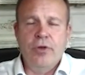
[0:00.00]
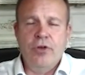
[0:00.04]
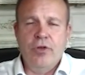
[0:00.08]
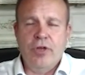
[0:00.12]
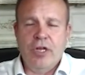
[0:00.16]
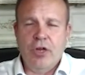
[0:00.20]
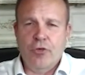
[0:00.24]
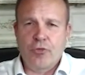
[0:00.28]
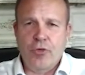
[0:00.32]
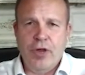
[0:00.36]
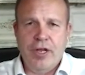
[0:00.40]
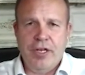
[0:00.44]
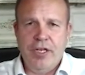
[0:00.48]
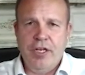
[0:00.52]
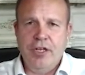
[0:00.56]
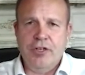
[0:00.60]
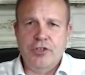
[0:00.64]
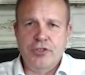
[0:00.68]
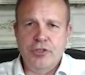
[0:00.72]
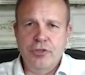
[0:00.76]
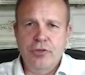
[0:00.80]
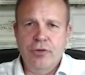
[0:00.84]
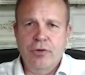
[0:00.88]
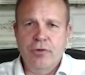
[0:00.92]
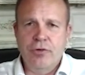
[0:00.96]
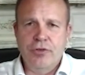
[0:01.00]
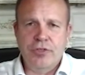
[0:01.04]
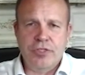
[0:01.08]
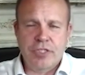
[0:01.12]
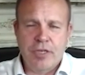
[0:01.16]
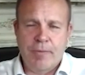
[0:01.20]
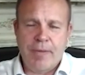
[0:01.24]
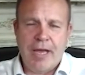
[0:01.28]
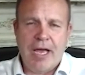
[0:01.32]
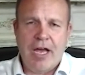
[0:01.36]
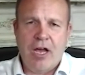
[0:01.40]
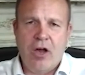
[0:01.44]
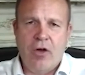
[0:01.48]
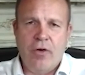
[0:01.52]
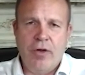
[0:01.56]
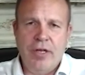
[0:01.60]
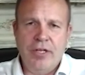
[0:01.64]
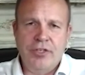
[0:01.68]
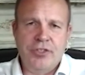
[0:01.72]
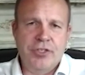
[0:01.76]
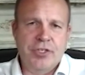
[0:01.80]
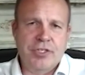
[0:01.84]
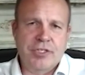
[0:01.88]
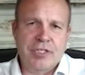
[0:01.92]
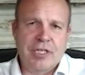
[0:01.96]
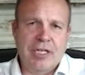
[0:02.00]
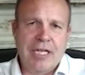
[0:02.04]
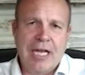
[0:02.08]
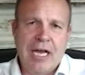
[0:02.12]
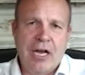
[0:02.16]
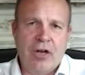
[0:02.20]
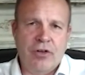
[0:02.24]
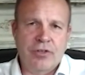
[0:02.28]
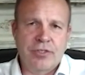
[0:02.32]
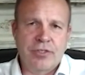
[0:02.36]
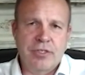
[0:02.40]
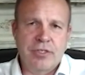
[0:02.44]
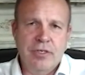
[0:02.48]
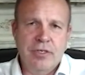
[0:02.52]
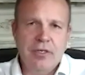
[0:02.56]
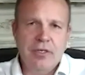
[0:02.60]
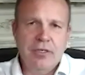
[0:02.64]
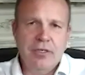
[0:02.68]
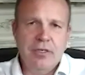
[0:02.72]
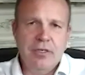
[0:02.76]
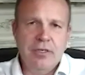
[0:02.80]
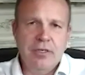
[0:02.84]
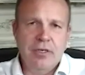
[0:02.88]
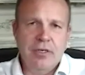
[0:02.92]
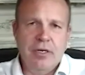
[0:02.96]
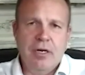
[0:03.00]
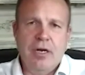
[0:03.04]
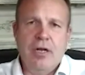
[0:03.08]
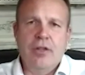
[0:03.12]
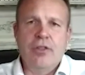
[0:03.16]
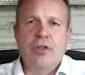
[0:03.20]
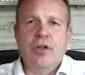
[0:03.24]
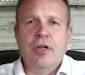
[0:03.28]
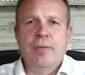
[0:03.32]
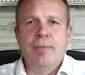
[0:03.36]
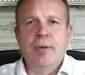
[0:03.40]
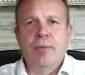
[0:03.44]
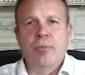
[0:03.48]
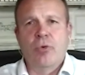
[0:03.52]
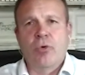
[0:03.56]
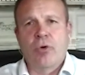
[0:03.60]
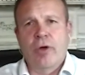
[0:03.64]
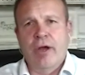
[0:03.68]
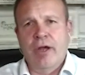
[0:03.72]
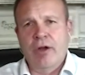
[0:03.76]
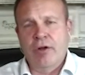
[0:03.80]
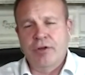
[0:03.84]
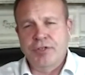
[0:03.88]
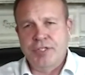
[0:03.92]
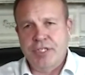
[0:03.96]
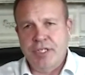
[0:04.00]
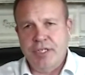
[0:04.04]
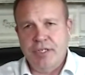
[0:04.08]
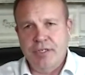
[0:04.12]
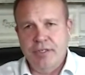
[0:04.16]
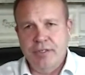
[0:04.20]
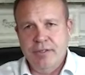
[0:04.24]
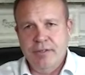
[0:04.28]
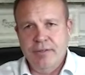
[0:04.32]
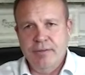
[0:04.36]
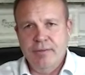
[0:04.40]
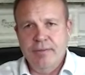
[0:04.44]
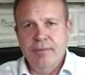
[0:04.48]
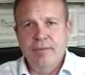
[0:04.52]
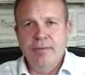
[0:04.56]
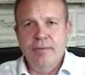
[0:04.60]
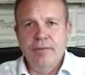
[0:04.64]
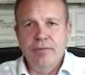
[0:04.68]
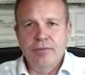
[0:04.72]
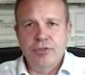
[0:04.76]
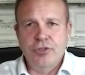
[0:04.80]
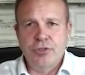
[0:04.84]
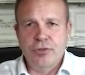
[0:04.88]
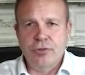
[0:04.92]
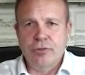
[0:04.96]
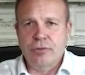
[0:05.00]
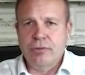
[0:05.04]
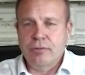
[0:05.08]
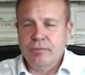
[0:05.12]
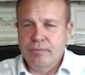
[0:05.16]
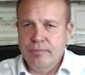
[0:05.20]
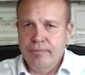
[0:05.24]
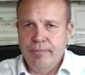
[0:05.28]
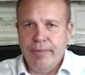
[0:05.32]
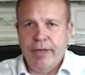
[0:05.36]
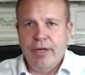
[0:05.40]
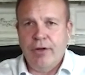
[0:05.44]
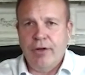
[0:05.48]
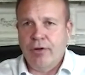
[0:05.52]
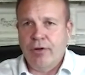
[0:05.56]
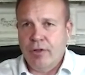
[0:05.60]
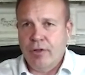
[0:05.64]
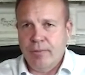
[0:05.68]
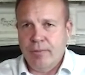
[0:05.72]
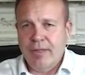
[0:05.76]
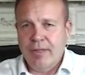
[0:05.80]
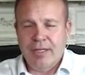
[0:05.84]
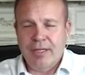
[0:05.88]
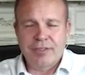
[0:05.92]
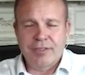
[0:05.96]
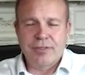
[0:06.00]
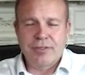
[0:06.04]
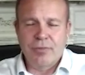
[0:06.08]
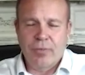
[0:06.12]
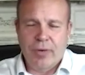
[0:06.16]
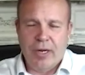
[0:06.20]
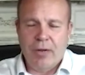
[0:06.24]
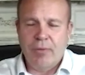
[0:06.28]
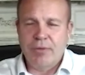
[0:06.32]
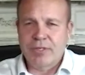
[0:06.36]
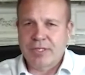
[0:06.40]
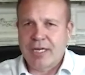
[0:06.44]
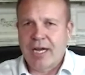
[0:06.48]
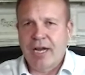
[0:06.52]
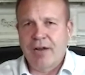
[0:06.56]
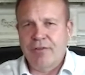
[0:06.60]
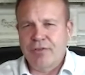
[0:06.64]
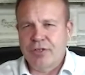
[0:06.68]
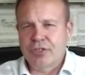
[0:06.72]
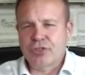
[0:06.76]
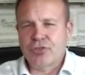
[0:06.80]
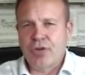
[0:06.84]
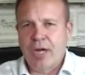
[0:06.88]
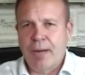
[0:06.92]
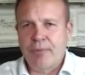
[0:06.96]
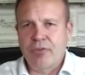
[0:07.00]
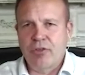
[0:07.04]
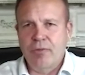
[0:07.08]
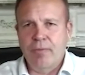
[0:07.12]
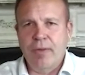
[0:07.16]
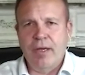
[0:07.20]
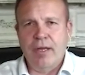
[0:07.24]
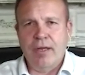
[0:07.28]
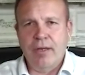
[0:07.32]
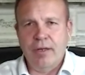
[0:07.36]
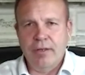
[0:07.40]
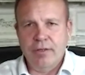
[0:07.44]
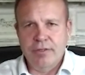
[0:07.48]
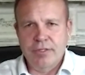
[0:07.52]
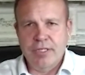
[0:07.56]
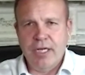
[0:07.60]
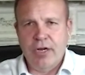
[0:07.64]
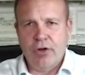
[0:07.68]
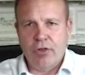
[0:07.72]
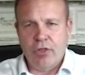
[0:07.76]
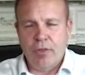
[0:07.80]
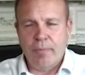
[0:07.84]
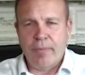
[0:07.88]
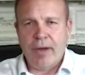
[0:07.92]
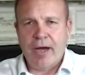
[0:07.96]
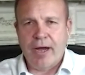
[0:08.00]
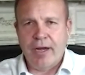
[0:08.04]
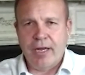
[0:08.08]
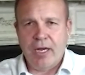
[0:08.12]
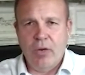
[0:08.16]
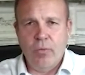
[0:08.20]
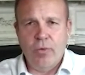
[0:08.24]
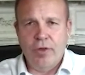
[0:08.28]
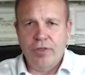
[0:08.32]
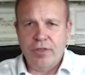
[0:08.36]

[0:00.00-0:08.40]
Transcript: When you get Reiki attuned, somehow it just allows a little bit more energy to enter the, that's the way it was kind of described to me, to enter the body.